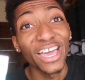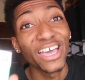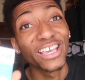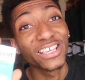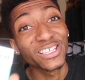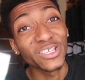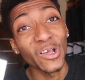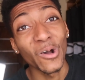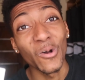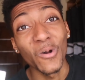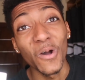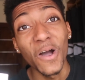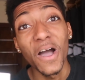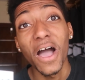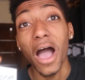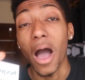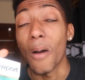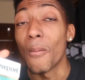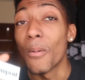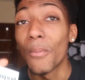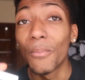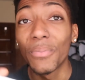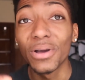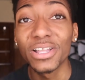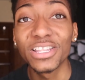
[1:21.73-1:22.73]
So
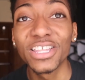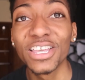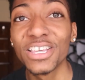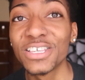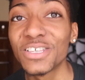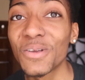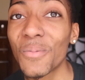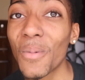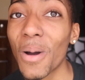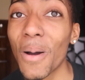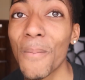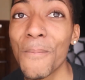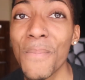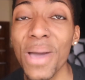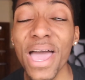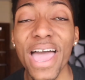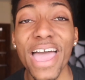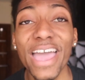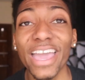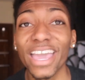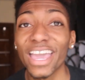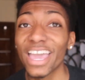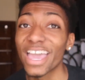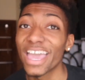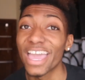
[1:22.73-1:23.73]
I'm gonna put these in my
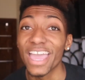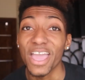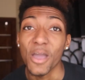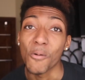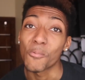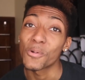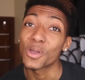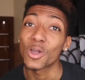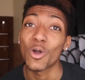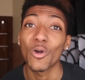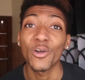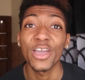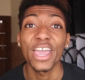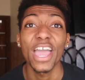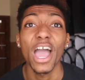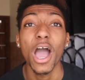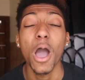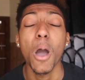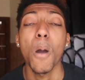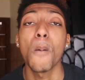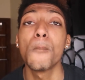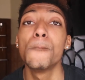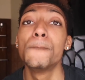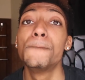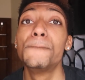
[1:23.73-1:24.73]
bag, and we gonna get
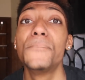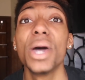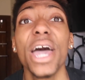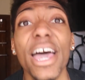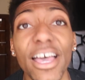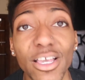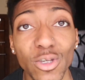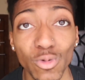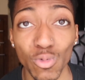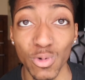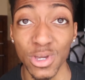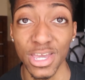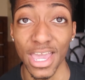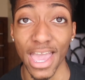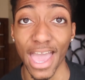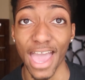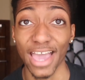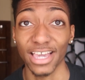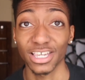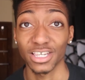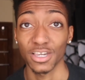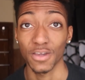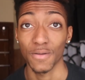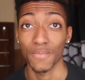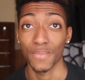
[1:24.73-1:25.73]
her best
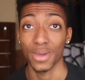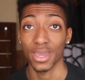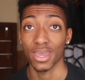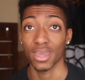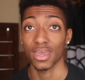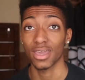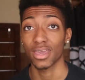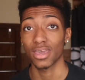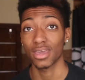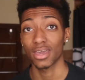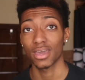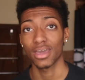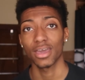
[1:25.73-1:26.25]
reaction, man.